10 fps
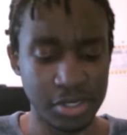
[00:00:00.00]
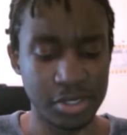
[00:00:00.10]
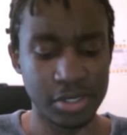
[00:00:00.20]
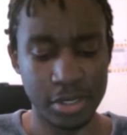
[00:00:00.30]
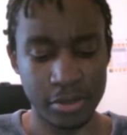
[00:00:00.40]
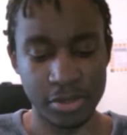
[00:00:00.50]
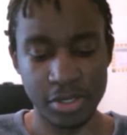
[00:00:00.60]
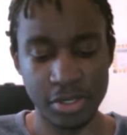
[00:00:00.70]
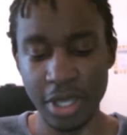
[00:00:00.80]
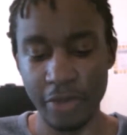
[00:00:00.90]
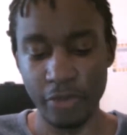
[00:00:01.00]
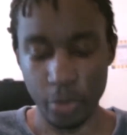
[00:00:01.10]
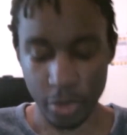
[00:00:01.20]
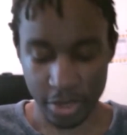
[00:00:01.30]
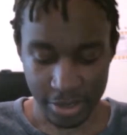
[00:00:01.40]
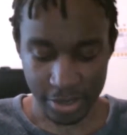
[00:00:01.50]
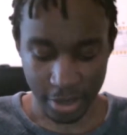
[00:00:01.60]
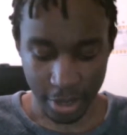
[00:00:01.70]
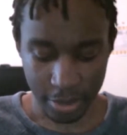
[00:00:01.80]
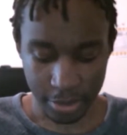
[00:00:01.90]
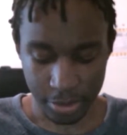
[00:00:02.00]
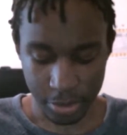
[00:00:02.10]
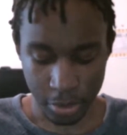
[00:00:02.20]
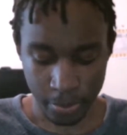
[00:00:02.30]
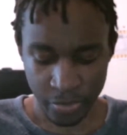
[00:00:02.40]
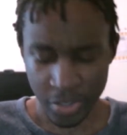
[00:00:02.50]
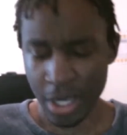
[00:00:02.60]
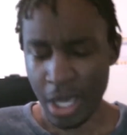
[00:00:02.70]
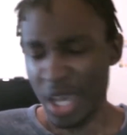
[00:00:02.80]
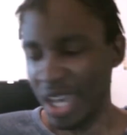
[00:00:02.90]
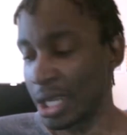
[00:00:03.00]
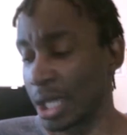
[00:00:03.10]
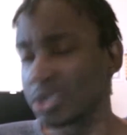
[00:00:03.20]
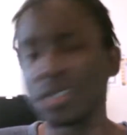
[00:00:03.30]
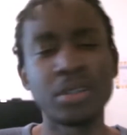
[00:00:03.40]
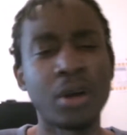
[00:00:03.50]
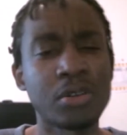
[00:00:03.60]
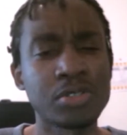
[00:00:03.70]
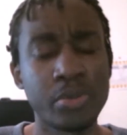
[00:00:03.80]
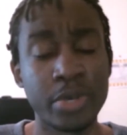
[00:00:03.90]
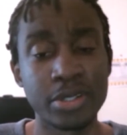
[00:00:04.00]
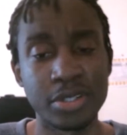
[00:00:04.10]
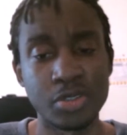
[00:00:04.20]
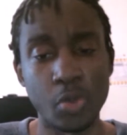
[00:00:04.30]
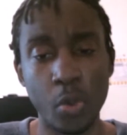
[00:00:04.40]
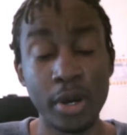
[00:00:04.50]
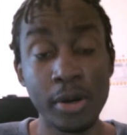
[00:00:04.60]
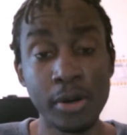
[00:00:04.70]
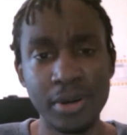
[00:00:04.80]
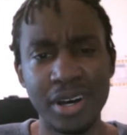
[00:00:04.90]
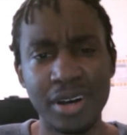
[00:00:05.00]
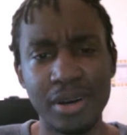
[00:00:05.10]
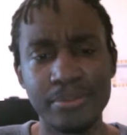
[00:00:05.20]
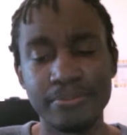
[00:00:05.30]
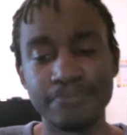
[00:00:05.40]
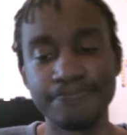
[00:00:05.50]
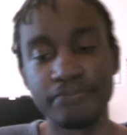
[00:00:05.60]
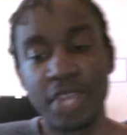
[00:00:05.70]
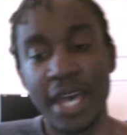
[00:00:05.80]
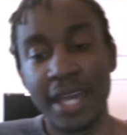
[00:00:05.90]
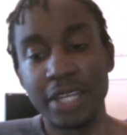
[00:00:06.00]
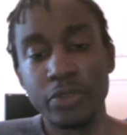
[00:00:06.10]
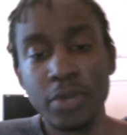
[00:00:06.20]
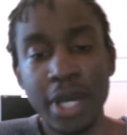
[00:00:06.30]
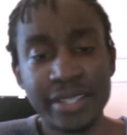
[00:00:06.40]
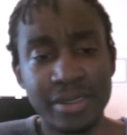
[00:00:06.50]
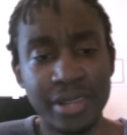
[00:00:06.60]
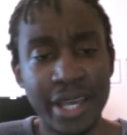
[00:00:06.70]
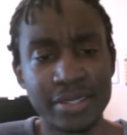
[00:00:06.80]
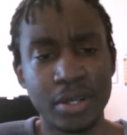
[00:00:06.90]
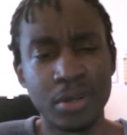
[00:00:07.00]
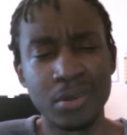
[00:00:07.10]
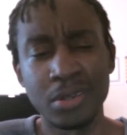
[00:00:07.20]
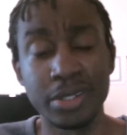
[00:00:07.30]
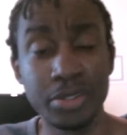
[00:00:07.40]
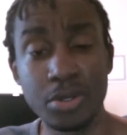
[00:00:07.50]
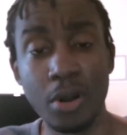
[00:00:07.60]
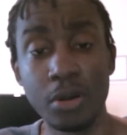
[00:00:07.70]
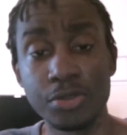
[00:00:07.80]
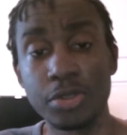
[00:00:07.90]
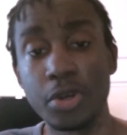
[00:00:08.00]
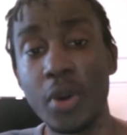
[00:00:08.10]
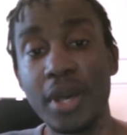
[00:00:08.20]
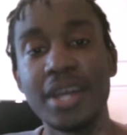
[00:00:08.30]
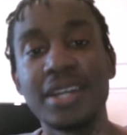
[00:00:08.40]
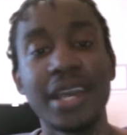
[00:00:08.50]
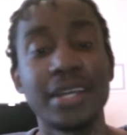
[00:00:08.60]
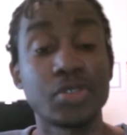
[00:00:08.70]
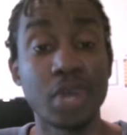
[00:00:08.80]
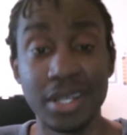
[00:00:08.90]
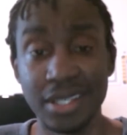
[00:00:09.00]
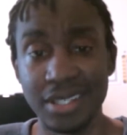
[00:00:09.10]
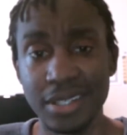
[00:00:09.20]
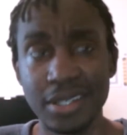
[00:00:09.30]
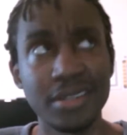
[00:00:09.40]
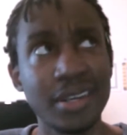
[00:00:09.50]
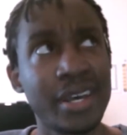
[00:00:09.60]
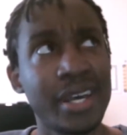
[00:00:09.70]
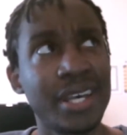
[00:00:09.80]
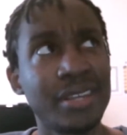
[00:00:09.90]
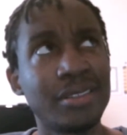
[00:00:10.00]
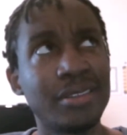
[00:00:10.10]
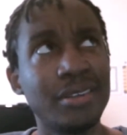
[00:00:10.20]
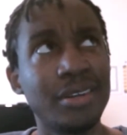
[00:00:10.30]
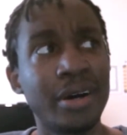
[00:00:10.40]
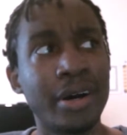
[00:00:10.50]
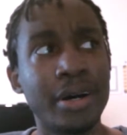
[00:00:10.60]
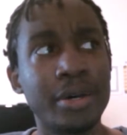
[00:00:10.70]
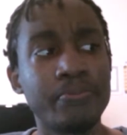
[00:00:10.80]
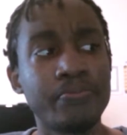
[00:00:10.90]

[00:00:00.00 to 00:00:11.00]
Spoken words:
season, Sentai Filmworks has the other two. And I should also mention as well that if you guys liked Hellgirl, you should also go ahead and try to get the